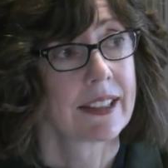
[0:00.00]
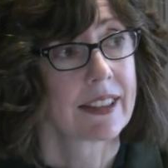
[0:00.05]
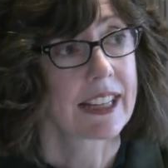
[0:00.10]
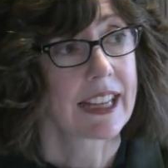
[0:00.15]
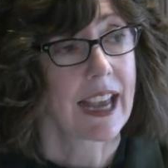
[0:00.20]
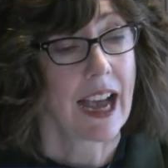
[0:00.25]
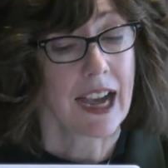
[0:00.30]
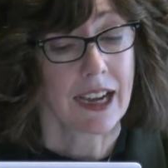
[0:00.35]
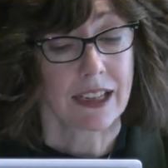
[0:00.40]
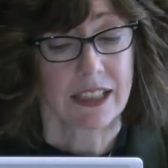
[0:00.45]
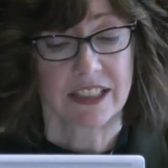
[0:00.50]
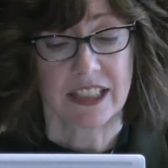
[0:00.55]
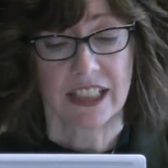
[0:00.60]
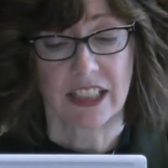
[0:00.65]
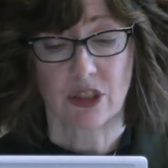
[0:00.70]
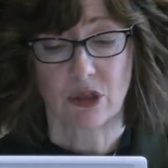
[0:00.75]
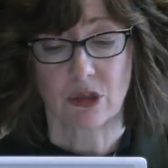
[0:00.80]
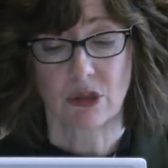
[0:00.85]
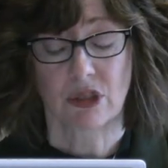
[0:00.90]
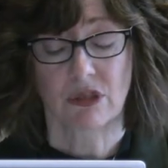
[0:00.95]
The
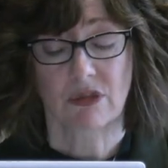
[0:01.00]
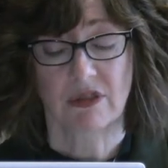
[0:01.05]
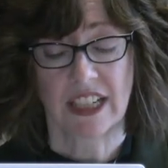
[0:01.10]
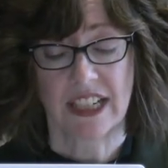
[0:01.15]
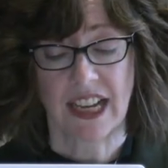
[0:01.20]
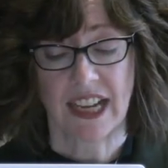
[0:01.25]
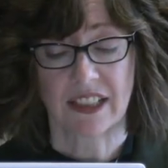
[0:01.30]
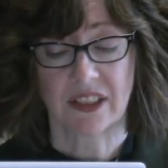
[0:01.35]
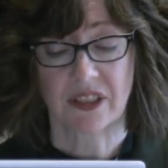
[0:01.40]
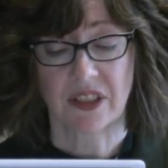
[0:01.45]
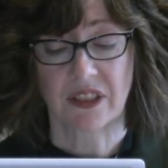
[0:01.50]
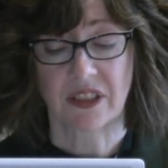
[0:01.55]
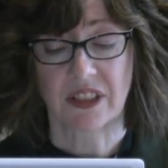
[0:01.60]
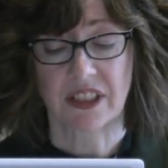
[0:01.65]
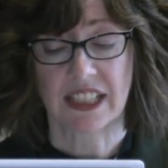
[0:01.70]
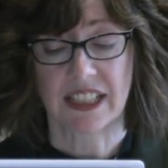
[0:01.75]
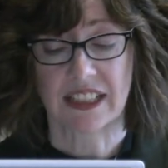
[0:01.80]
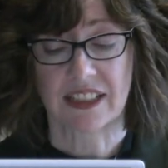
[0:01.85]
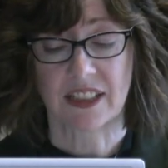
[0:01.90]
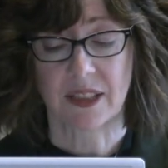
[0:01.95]
architectural
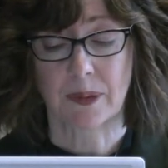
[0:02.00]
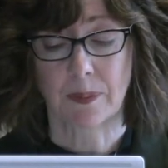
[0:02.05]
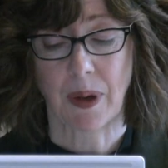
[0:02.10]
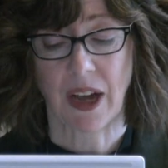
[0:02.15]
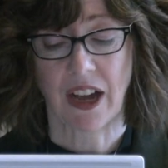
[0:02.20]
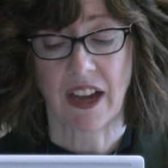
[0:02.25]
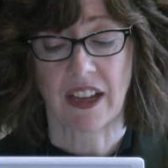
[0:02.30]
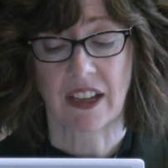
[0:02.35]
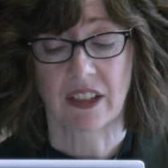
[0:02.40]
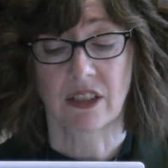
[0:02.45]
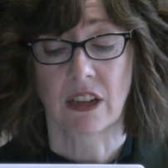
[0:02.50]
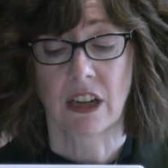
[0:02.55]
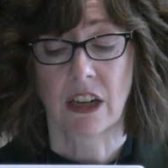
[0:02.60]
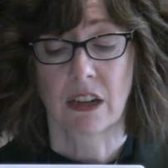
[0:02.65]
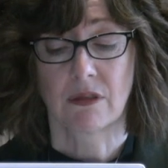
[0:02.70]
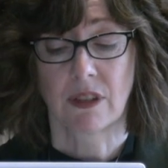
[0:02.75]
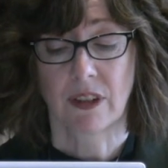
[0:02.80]
renaissance he inspired